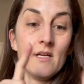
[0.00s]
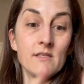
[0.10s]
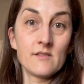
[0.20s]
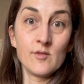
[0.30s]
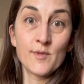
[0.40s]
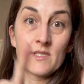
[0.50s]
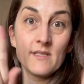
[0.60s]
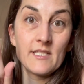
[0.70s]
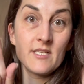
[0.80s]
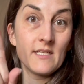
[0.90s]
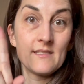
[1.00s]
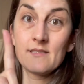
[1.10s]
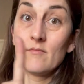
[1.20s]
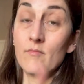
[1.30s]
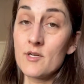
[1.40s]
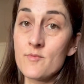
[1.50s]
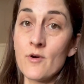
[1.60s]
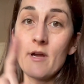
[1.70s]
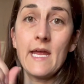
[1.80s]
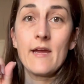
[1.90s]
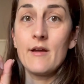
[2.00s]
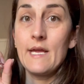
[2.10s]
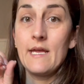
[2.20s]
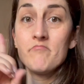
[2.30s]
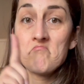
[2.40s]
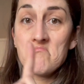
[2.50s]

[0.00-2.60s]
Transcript: Super delicious, much more airy,